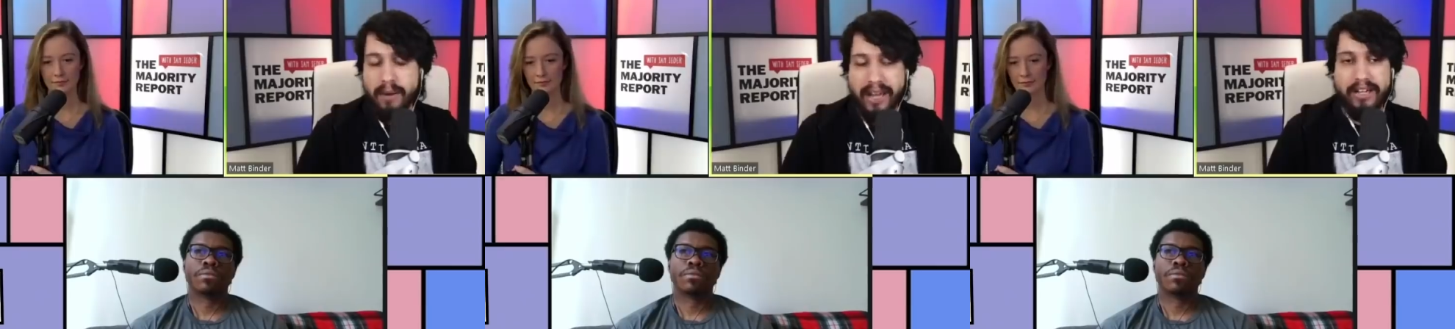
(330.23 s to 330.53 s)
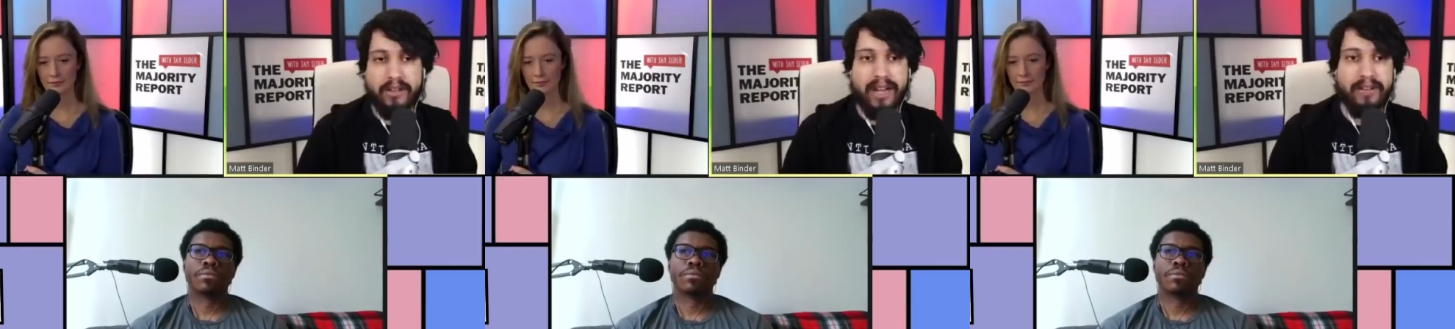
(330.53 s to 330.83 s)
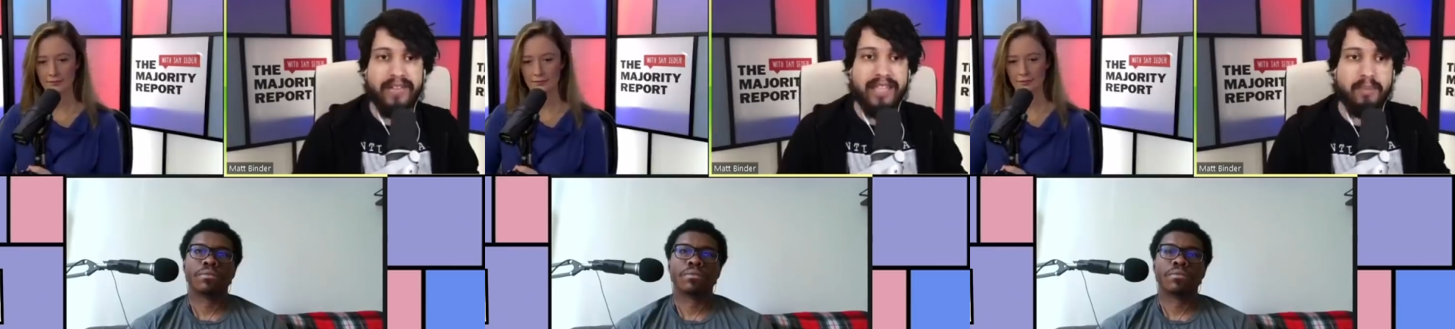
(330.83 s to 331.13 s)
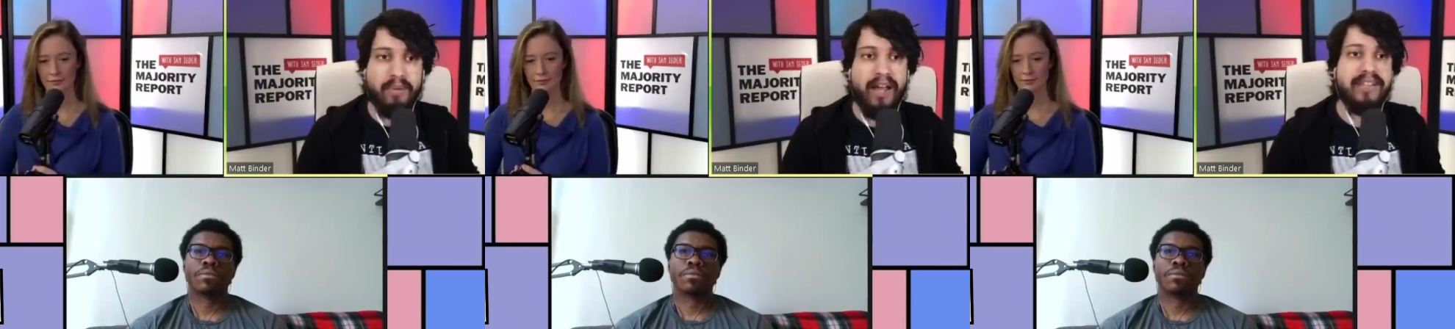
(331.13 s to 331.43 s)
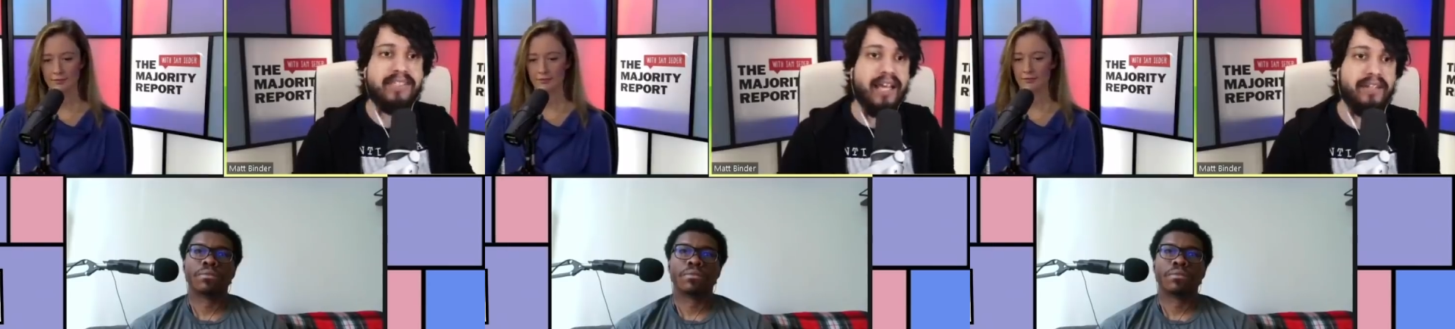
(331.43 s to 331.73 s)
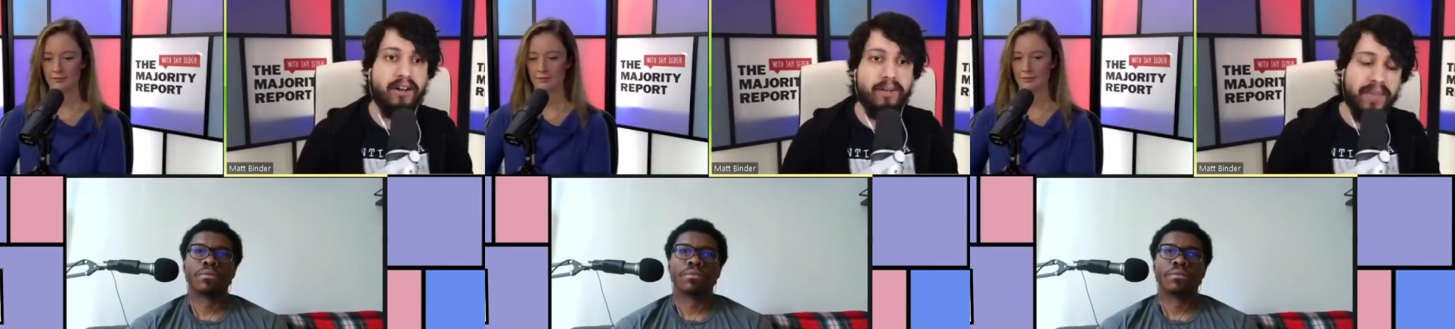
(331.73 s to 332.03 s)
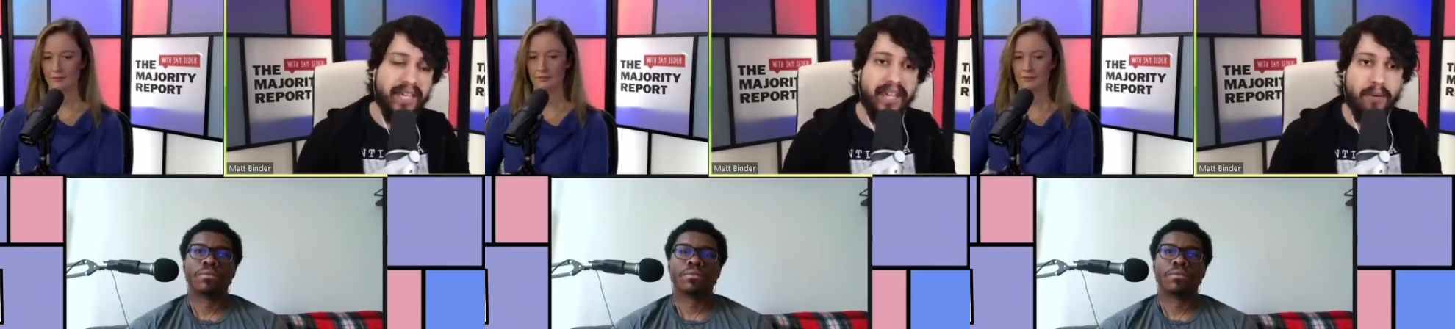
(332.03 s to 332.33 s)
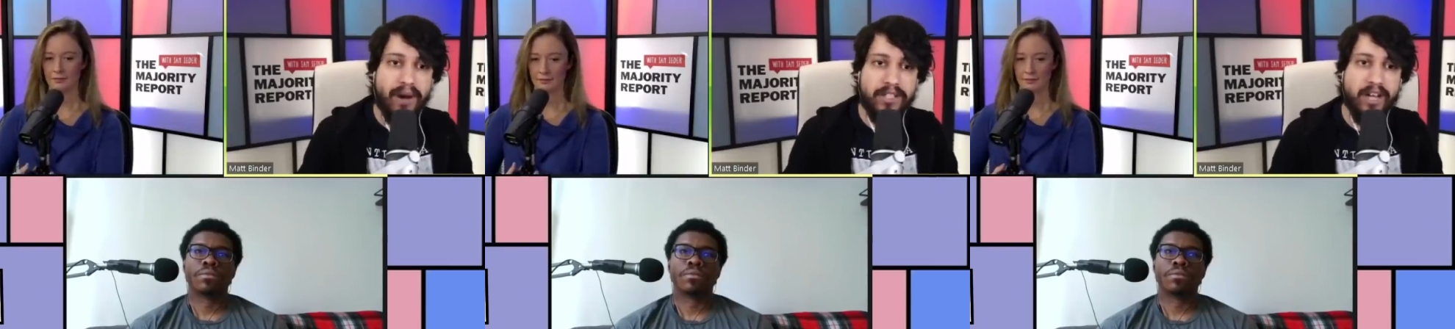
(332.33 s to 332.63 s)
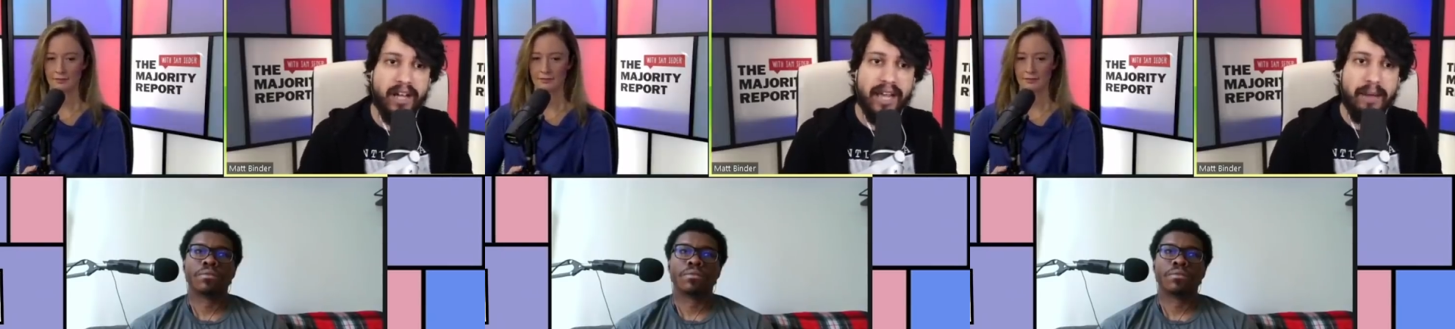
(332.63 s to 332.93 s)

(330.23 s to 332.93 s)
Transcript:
Speaker 1: that way, you know, they don't have to get depressed that you know they can't watch uh,